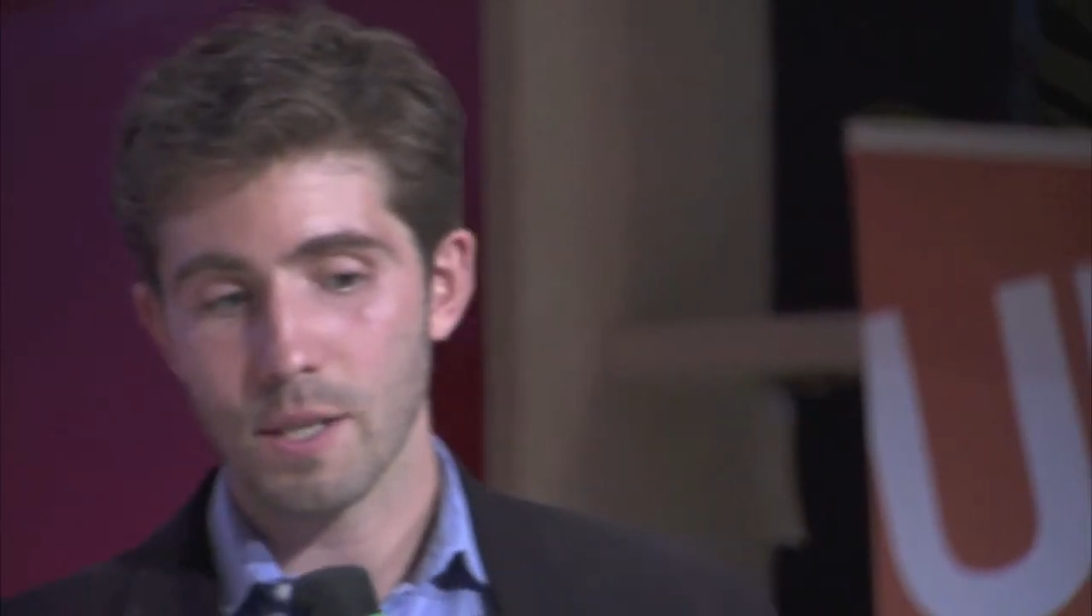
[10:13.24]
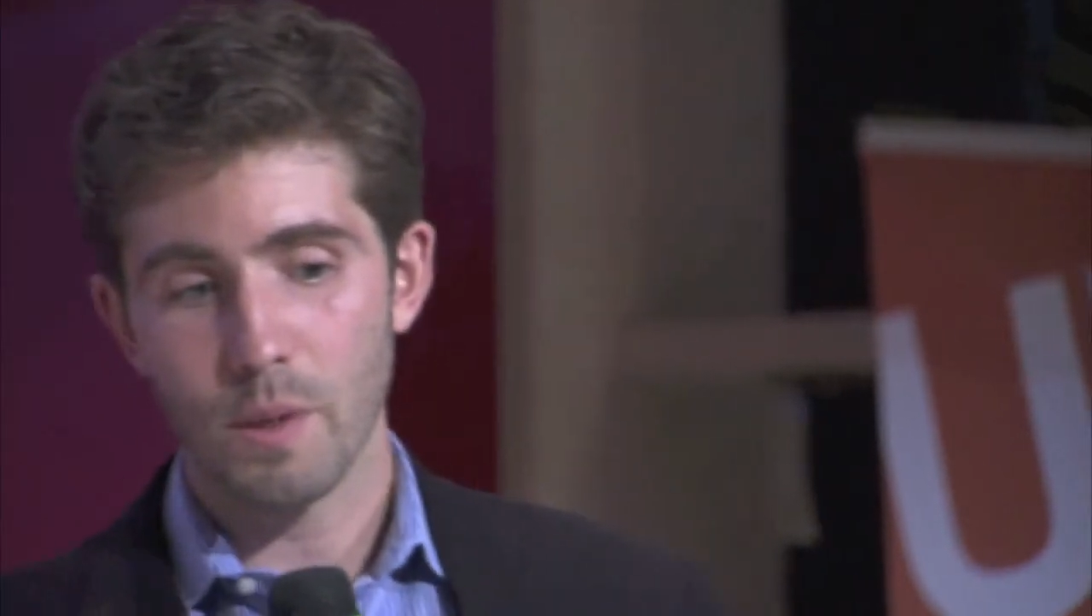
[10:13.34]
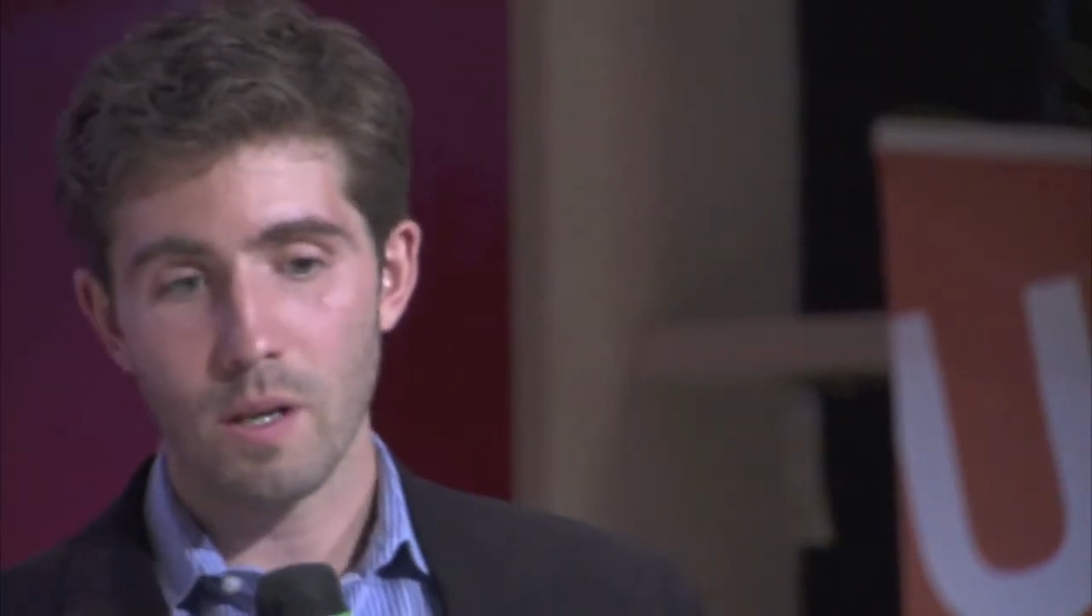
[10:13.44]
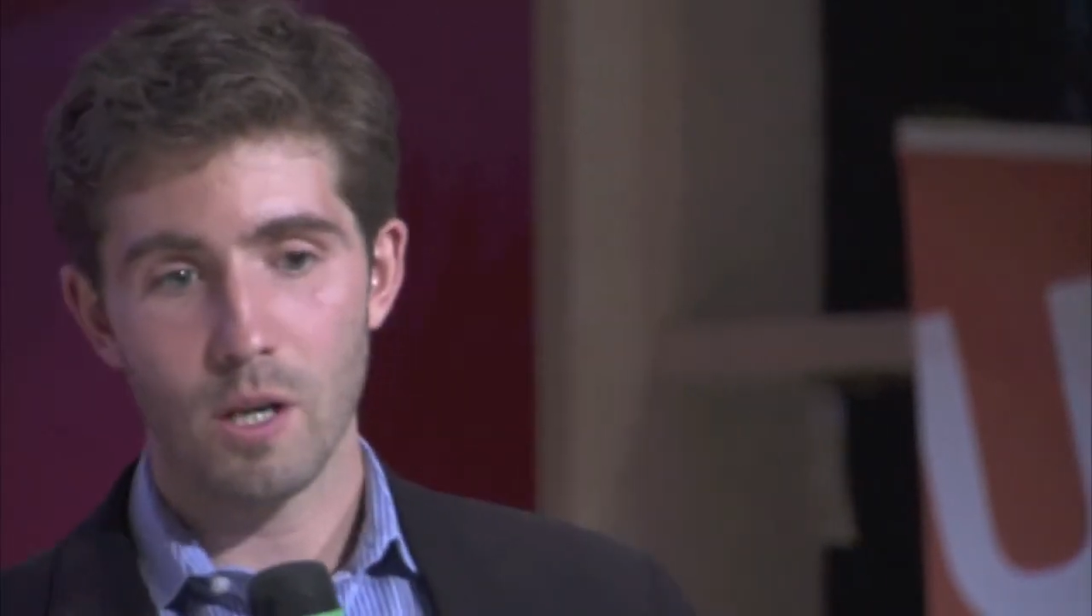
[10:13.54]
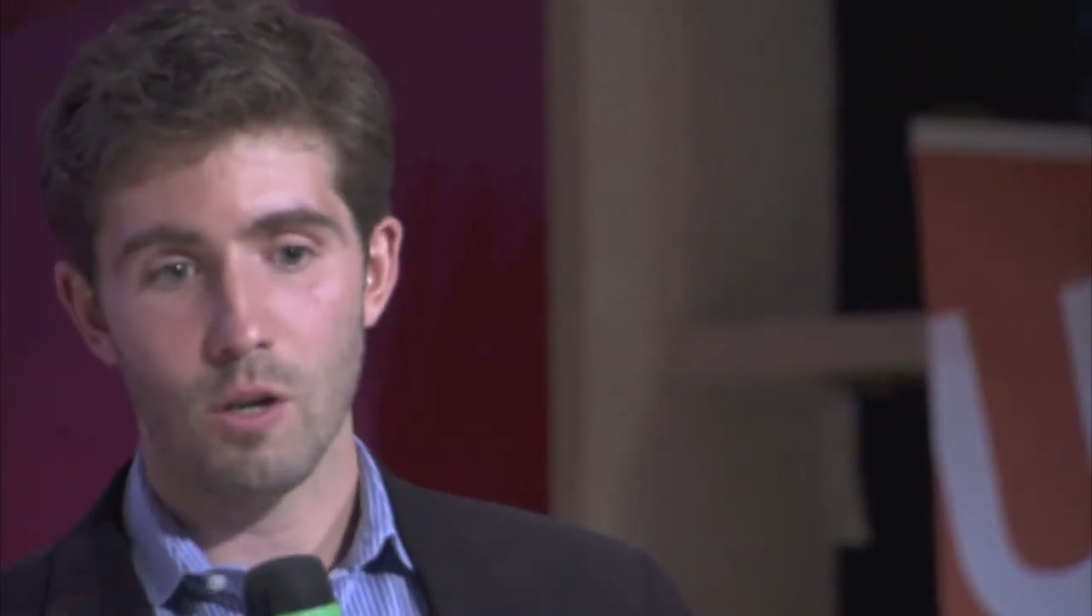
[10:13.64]

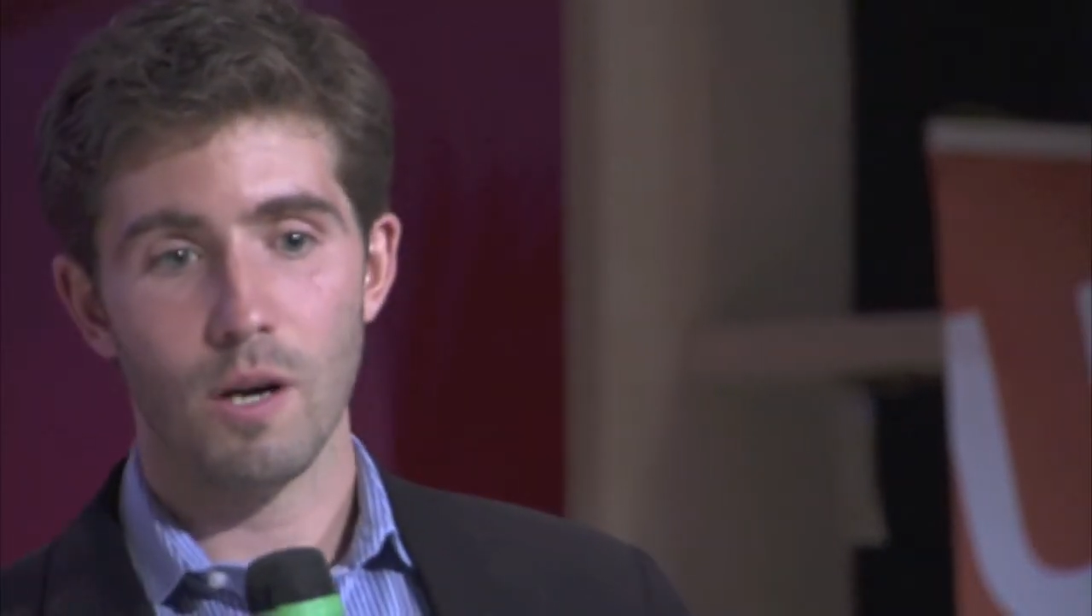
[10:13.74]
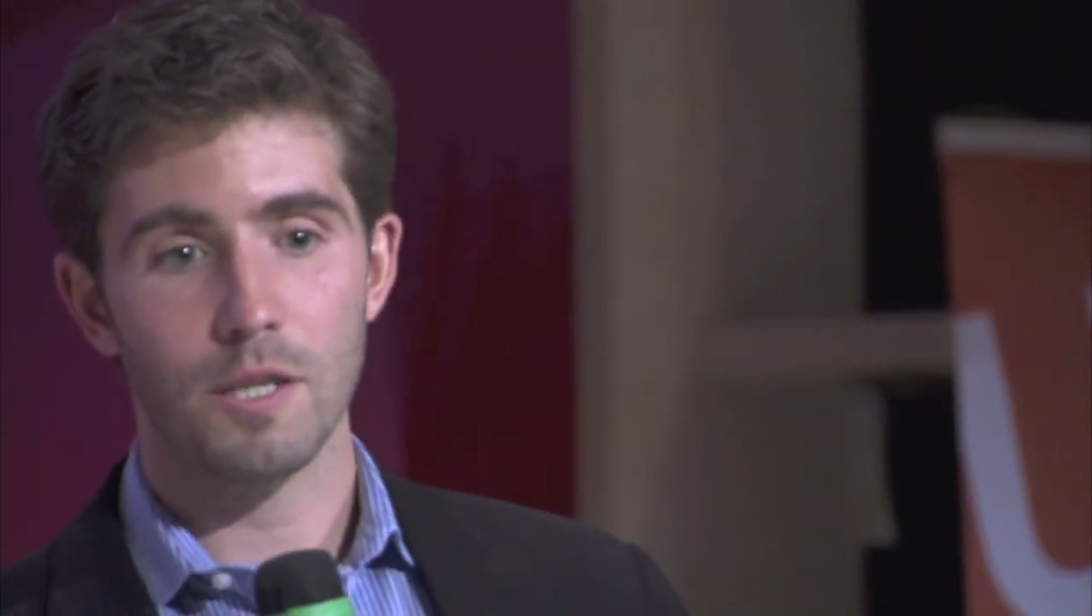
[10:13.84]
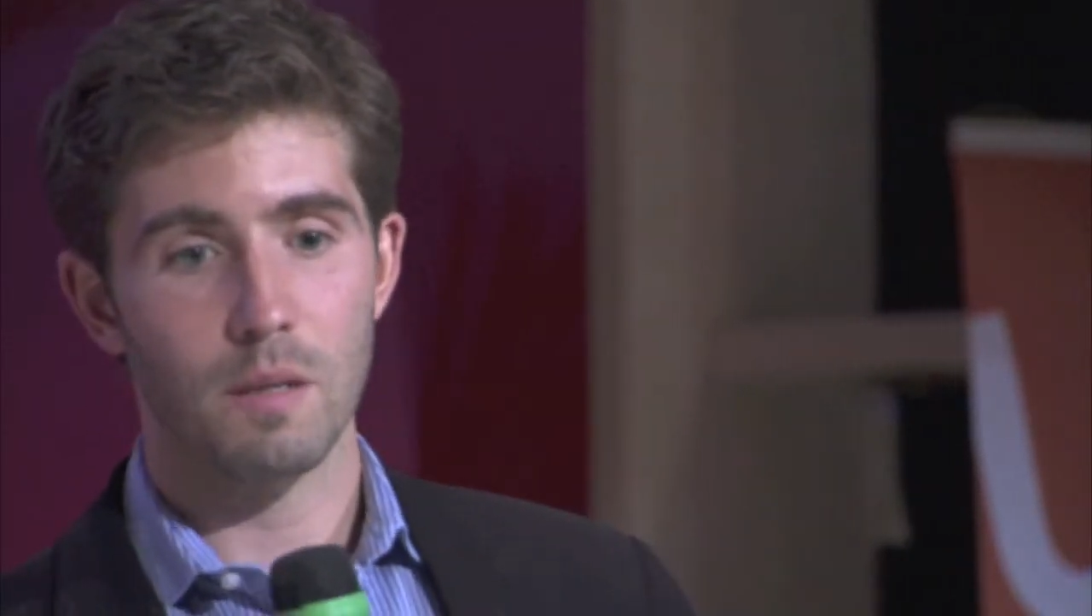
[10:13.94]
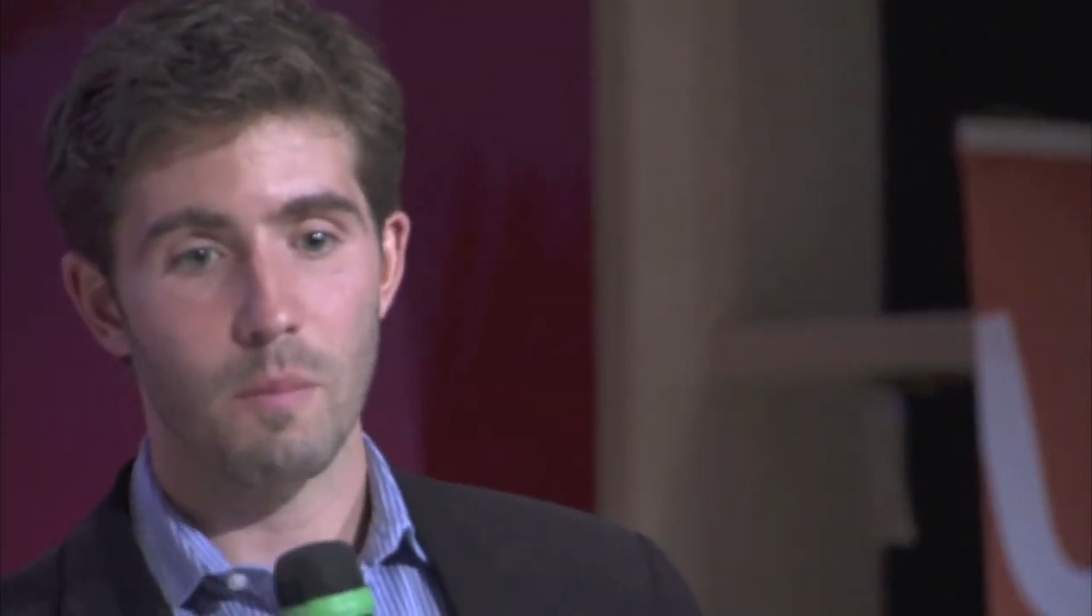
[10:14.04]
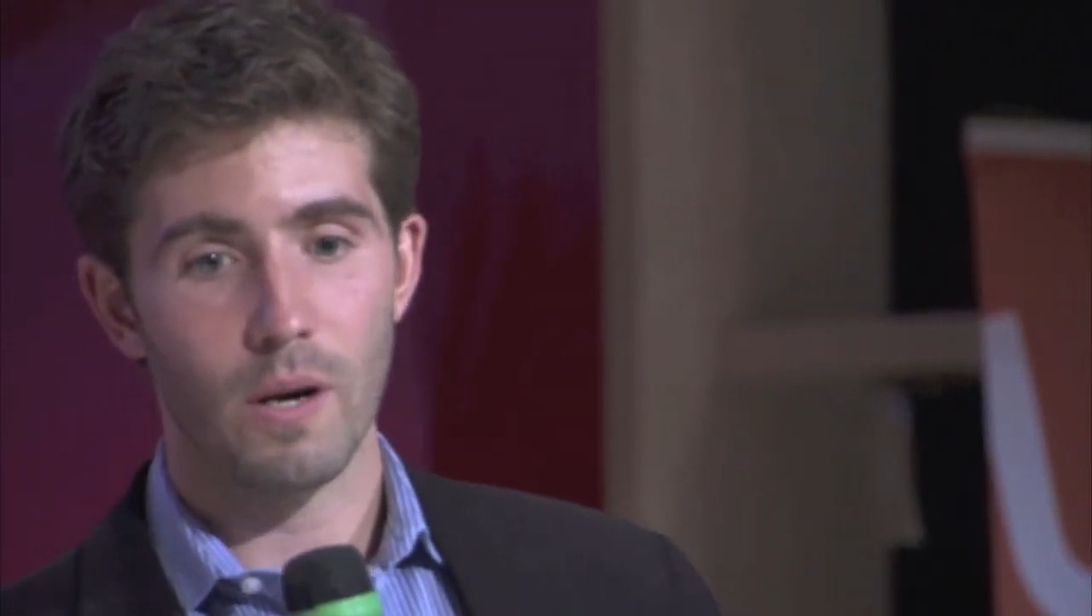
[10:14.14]
we look
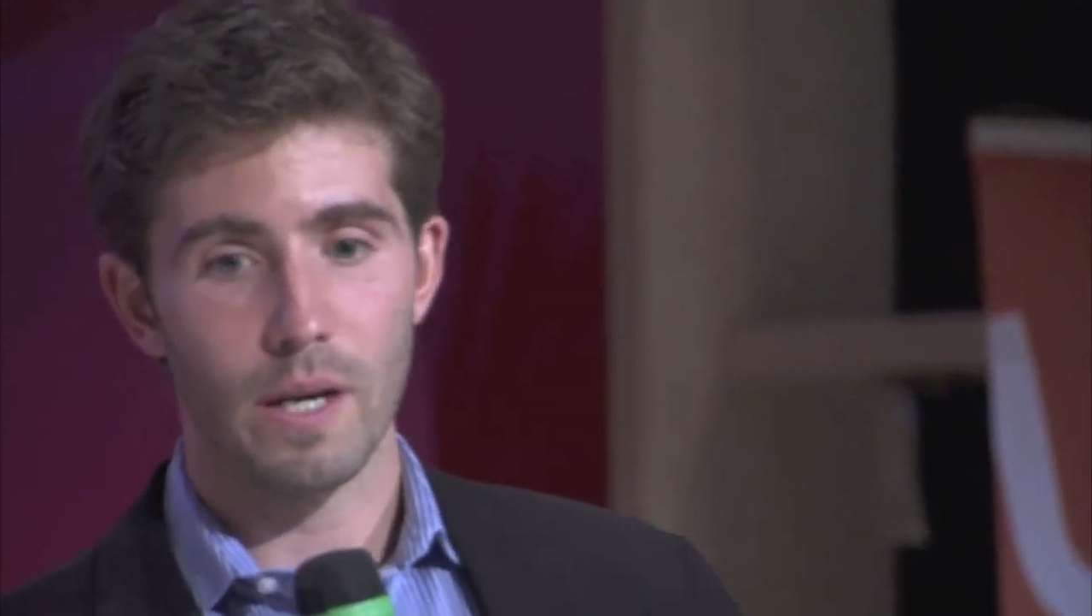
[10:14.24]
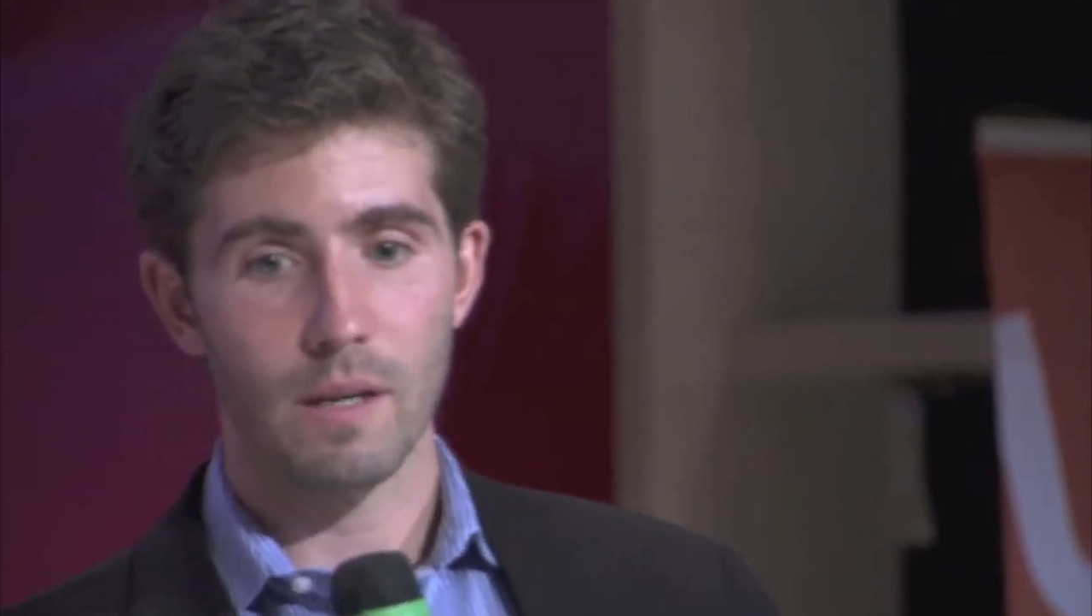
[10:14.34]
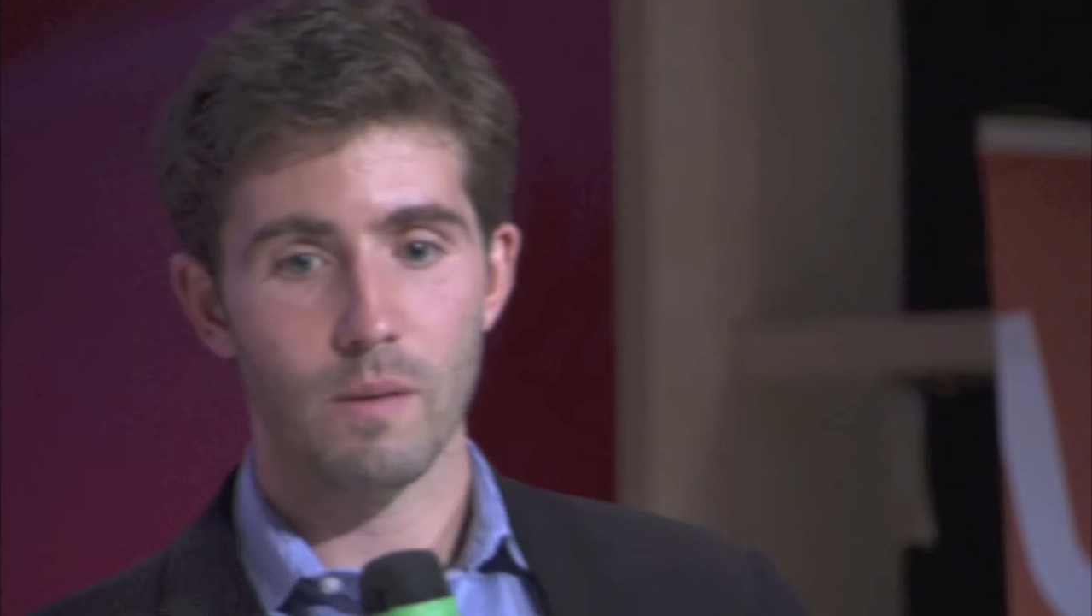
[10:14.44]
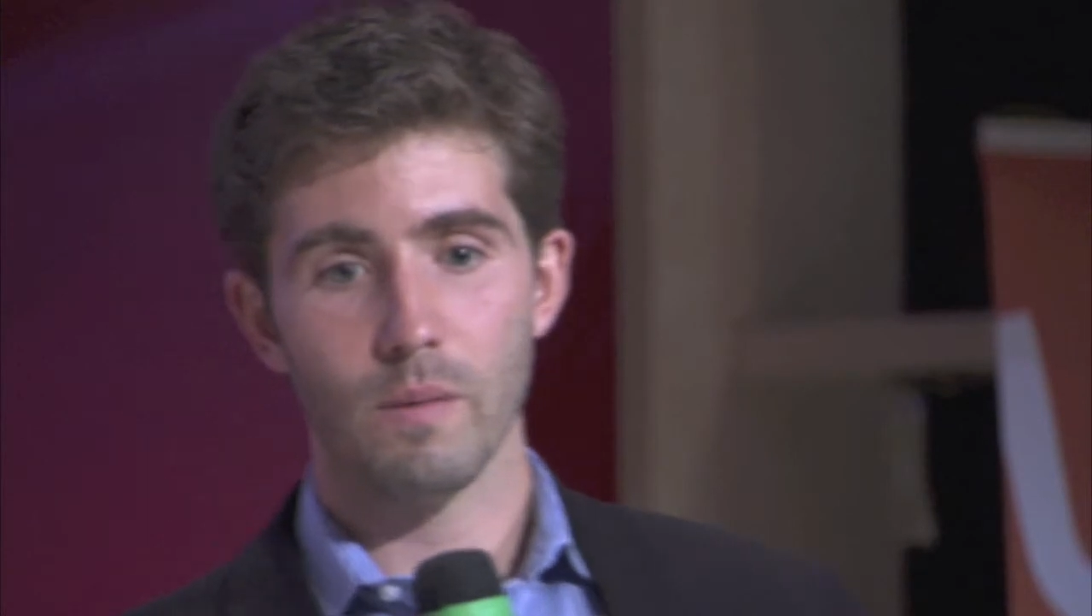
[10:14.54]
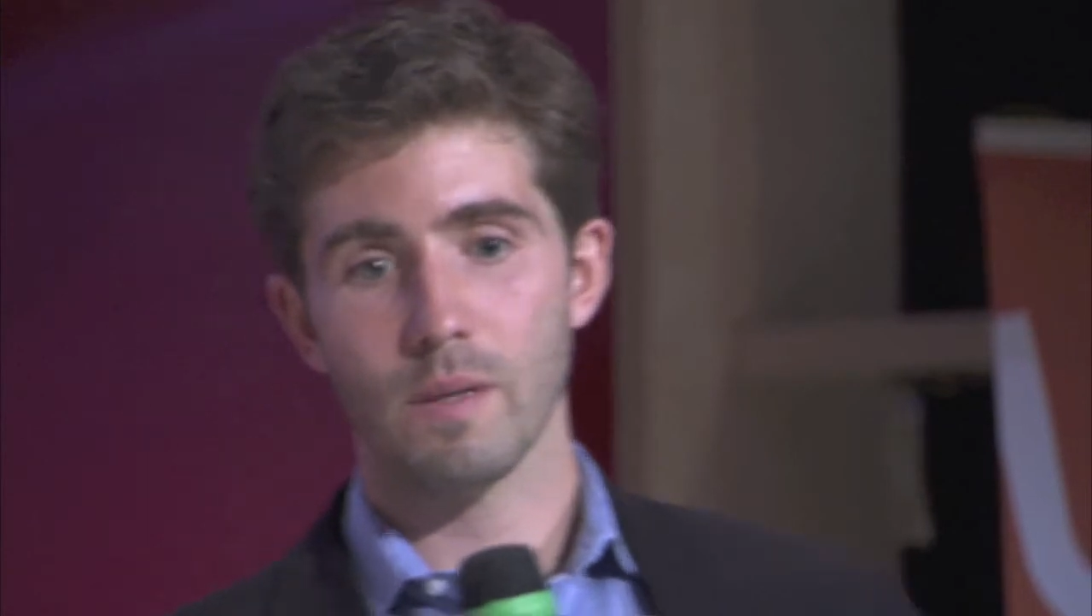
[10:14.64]
across the
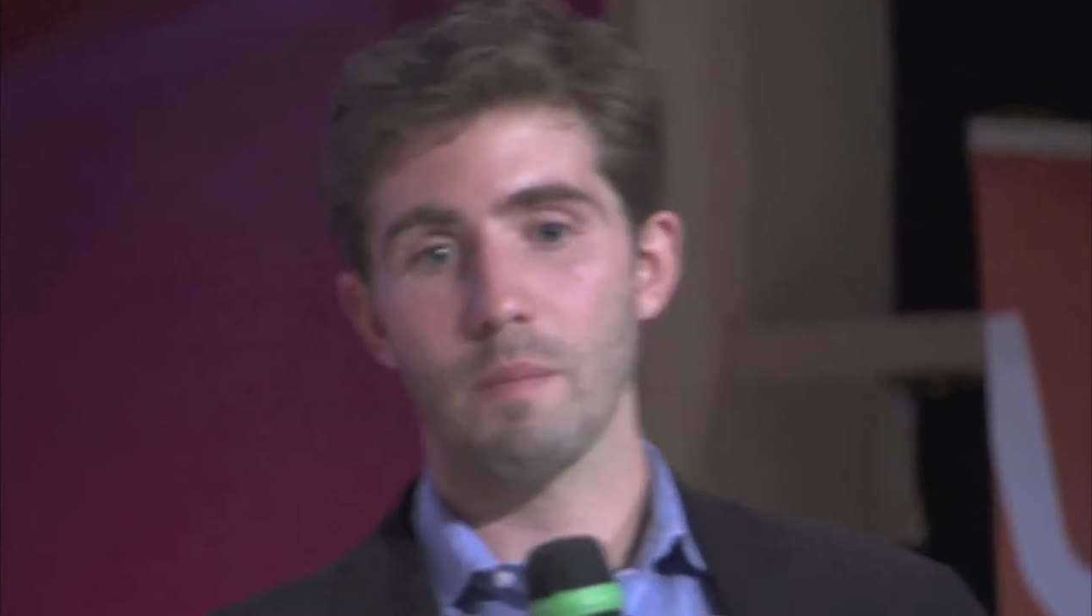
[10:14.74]
market,